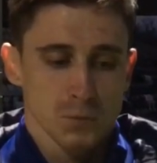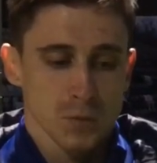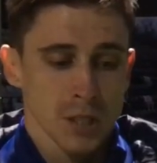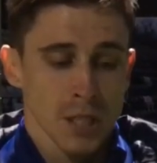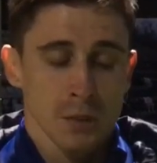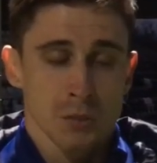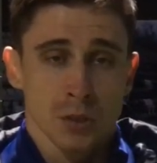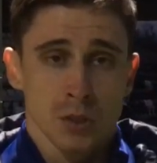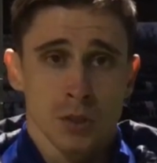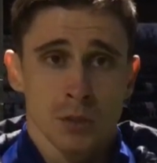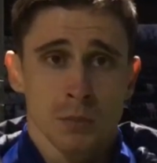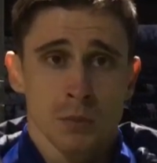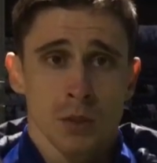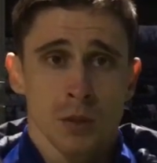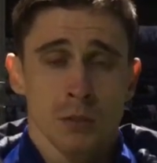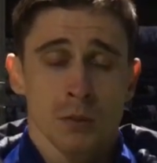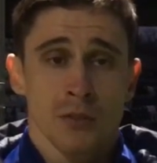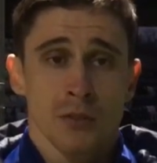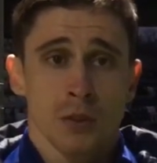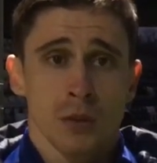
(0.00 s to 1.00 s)
Yeah, it was a good
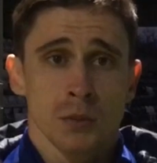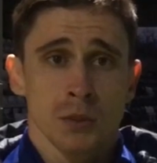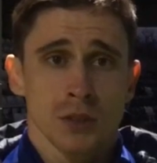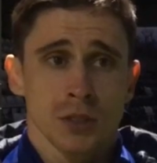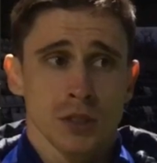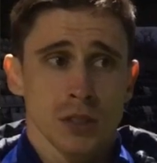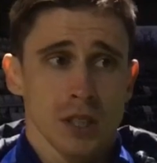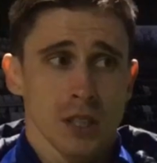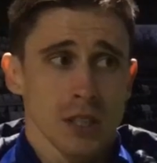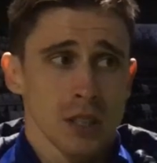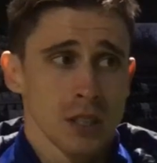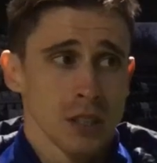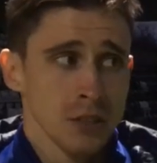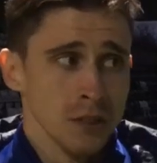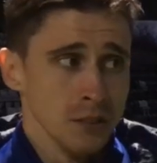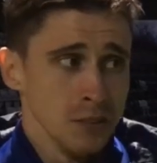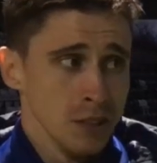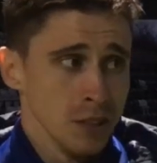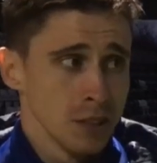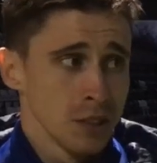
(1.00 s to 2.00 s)
performance and,
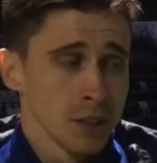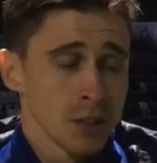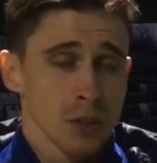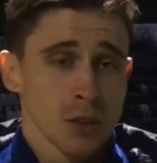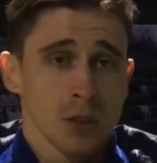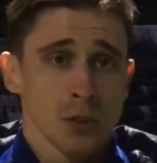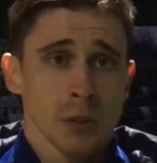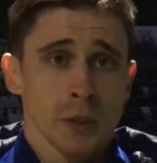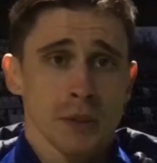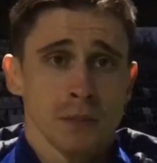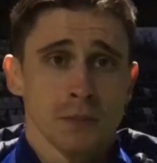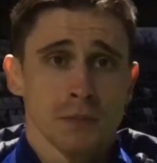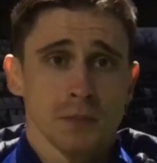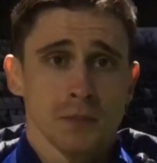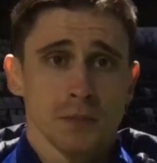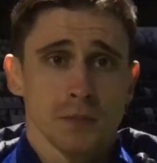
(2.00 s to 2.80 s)
you know, a good win.